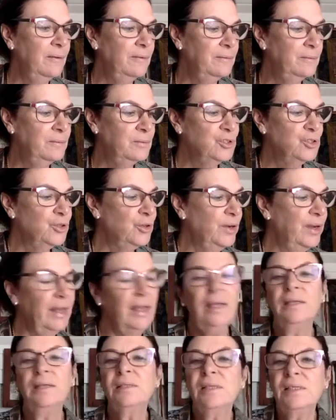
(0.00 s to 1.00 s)

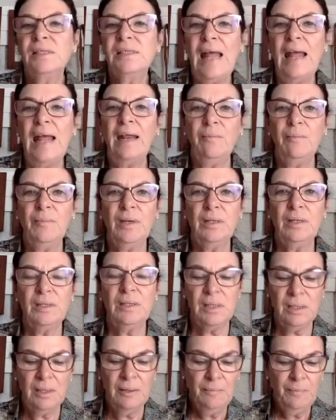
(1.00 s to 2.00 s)
drawing is a statement.
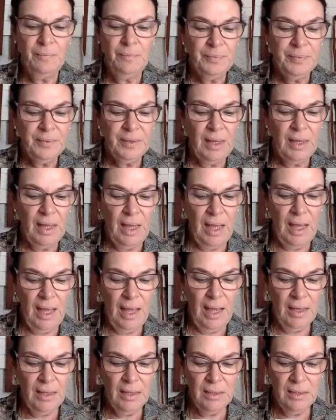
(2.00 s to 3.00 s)

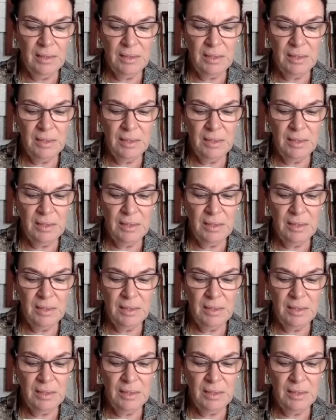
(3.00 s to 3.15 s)
And